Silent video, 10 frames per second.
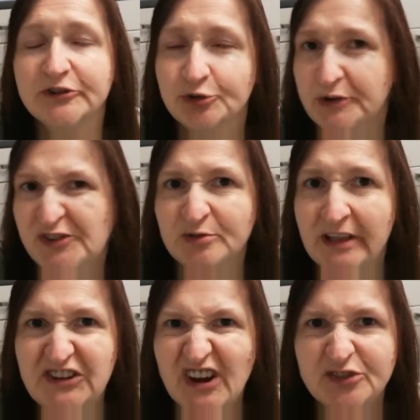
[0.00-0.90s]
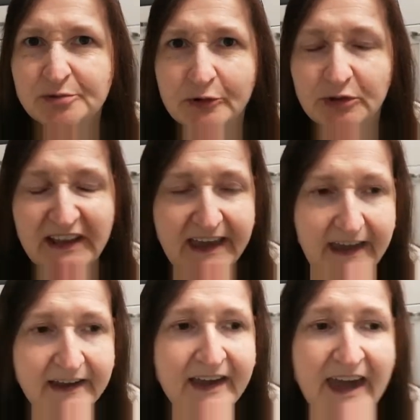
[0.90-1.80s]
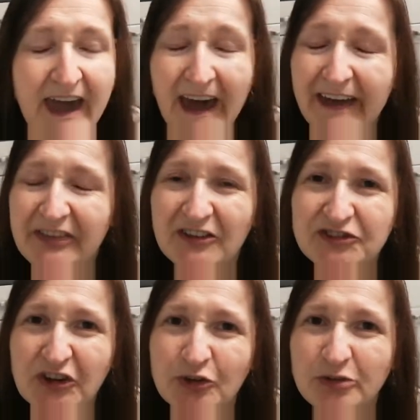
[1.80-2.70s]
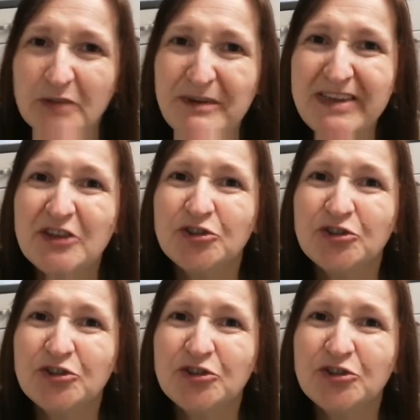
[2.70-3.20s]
so it's the only chance we're going to get and it's just going to be the